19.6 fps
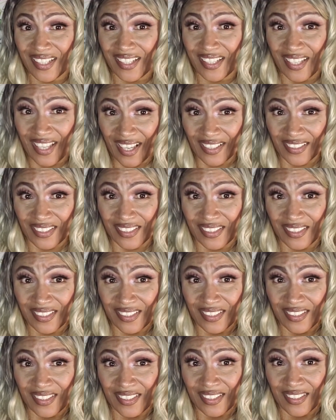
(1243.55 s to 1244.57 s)
Catch.
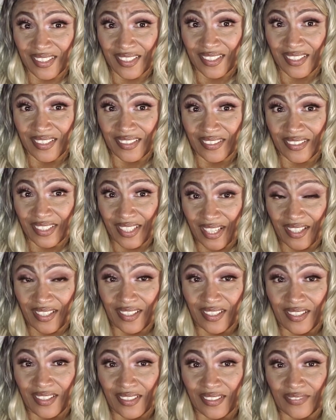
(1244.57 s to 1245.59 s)
Okay?
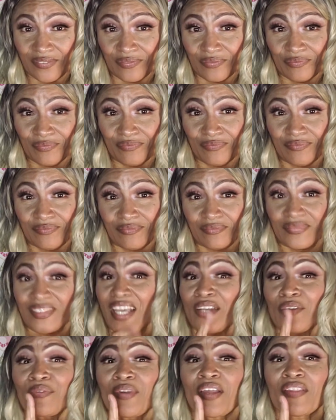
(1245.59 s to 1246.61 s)

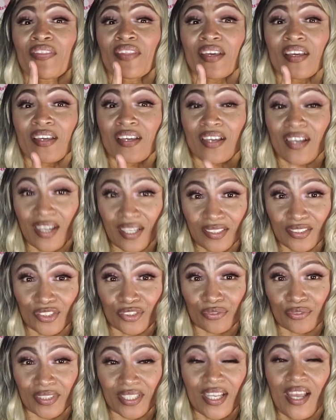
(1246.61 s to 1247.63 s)
Not around the
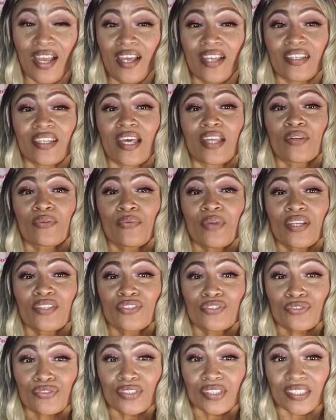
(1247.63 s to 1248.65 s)
country, not
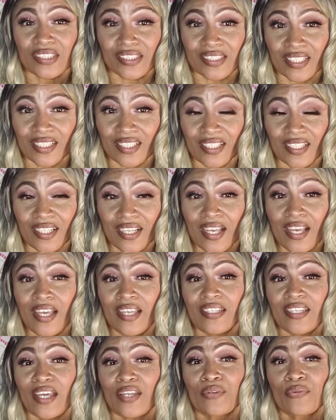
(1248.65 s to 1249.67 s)
around your city,
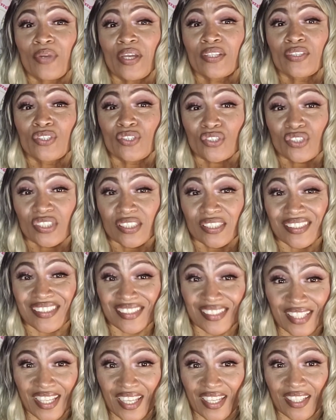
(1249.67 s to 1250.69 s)
not around your
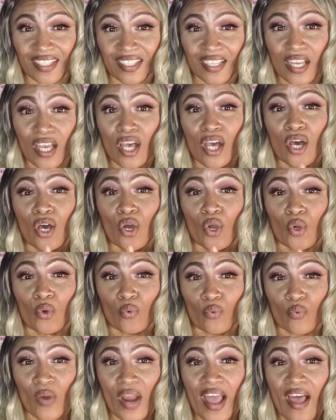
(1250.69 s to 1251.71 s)
state,
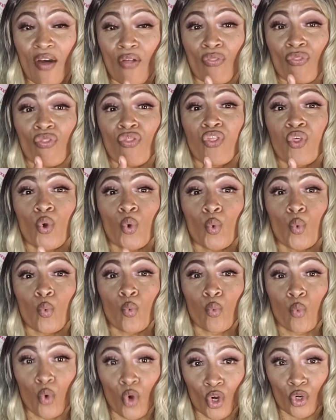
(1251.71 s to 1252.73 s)
around the
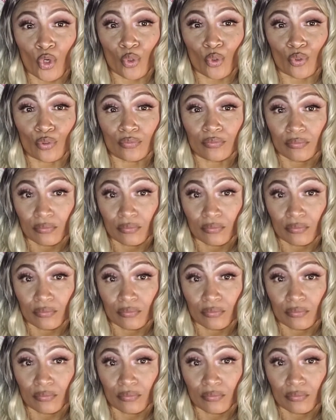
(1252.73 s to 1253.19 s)
world.